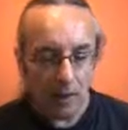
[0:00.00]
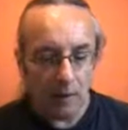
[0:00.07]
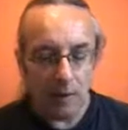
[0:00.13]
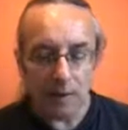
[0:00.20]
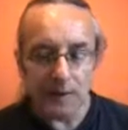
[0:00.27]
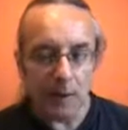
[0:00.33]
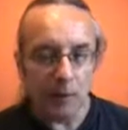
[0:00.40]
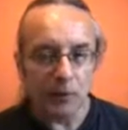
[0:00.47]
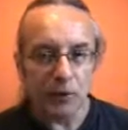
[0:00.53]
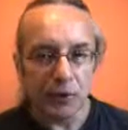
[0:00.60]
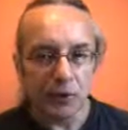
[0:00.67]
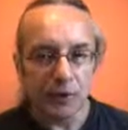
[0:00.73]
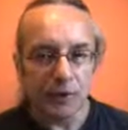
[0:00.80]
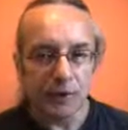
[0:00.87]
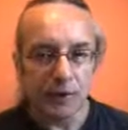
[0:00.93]
The
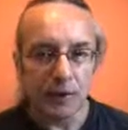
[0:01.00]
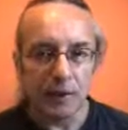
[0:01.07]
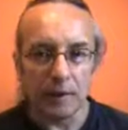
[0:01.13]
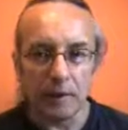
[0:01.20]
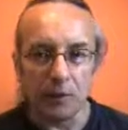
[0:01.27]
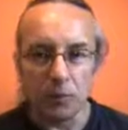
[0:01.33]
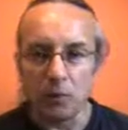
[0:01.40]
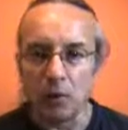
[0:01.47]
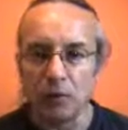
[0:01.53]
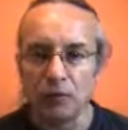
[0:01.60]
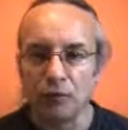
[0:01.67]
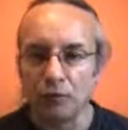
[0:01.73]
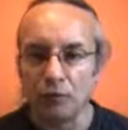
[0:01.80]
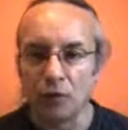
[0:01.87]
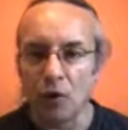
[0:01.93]
assumption is that
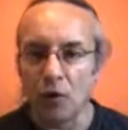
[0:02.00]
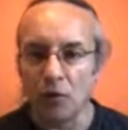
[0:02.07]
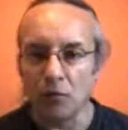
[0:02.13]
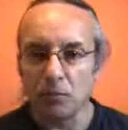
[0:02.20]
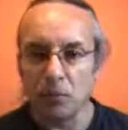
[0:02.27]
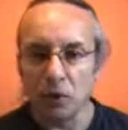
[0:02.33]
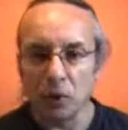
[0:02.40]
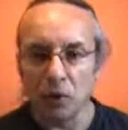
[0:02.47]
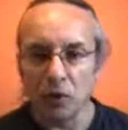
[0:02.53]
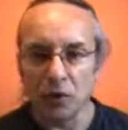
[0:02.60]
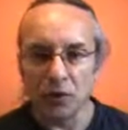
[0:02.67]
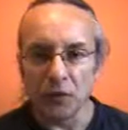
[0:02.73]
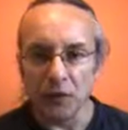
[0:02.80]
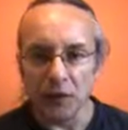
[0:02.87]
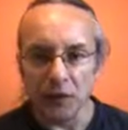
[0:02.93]
we've gone
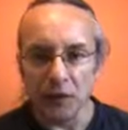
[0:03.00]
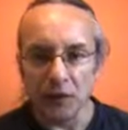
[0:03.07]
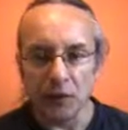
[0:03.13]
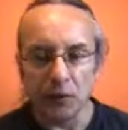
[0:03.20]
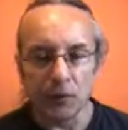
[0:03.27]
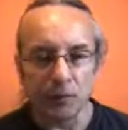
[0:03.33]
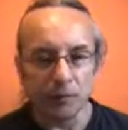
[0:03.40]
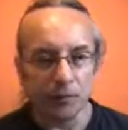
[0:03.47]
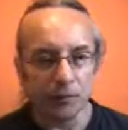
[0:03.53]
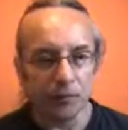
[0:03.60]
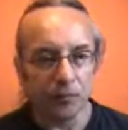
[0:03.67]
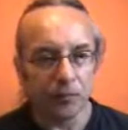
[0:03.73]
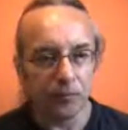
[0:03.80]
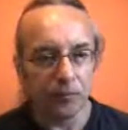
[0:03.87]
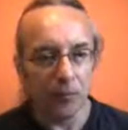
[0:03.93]
beyond the ego,
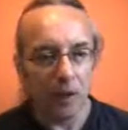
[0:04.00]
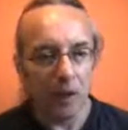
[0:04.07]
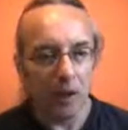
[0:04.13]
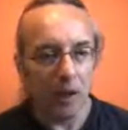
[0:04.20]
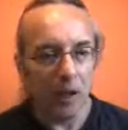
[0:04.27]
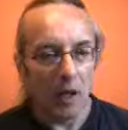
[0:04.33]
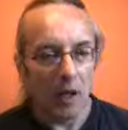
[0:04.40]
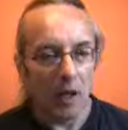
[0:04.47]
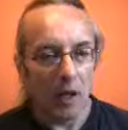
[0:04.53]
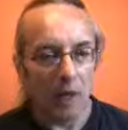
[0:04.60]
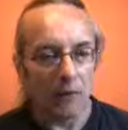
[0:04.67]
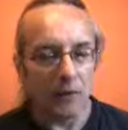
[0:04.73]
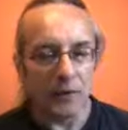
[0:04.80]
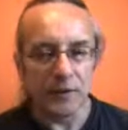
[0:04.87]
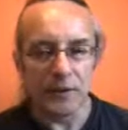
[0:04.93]

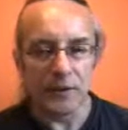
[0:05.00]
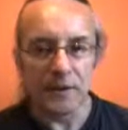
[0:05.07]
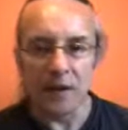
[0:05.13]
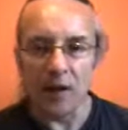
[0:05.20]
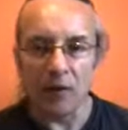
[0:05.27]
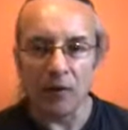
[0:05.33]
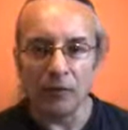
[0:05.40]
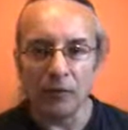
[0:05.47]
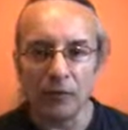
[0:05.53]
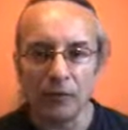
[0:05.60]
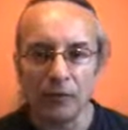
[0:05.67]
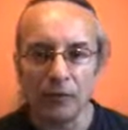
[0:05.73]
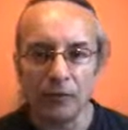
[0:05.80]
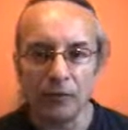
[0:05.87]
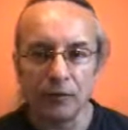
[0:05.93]
and this
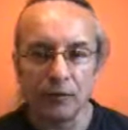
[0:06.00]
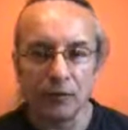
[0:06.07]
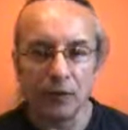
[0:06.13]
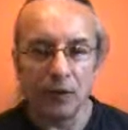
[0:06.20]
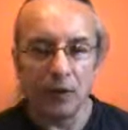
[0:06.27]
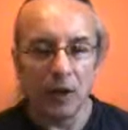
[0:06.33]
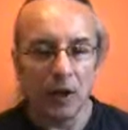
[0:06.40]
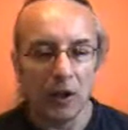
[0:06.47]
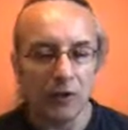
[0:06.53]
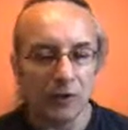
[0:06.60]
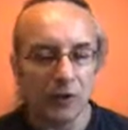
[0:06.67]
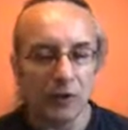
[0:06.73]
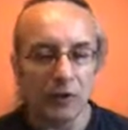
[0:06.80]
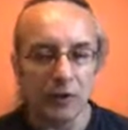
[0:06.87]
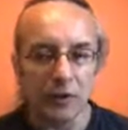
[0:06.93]
self
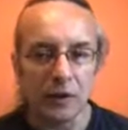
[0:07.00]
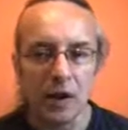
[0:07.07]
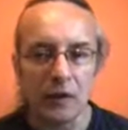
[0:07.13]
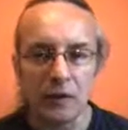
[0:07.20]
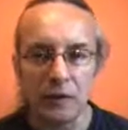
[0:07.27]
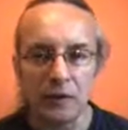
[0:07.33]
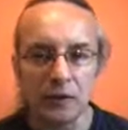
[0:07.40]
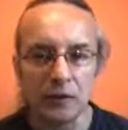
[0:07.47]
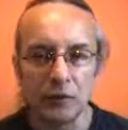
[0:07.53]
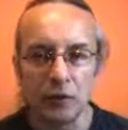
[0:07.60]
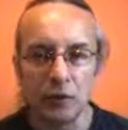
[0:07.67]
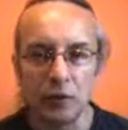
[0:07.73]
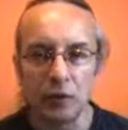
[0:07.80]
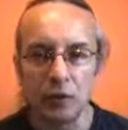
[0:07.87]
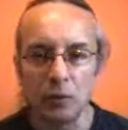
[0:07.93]
has got nothing to
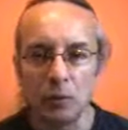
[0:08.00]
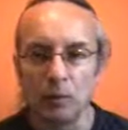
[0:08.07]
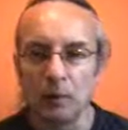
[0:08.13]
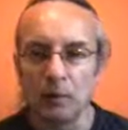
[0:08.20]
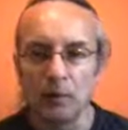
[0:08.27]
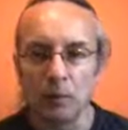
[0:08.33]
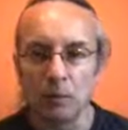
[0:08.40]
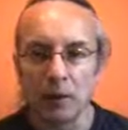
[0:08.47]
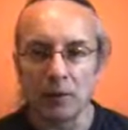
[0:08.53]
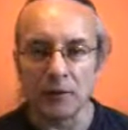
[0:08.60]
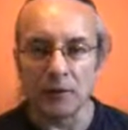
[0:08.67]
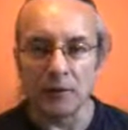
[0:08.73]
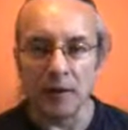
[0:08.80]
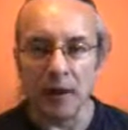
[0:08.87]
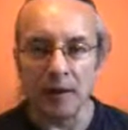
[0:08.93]
do with the
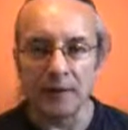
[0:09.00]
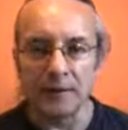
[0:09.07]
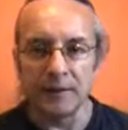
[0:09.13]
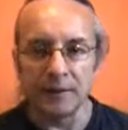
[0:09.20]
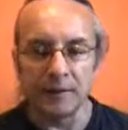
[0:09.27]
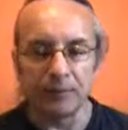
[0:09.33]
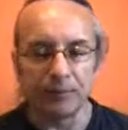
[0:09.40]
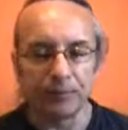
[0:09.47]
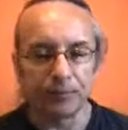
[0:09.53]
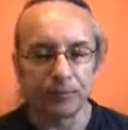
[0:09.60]
personality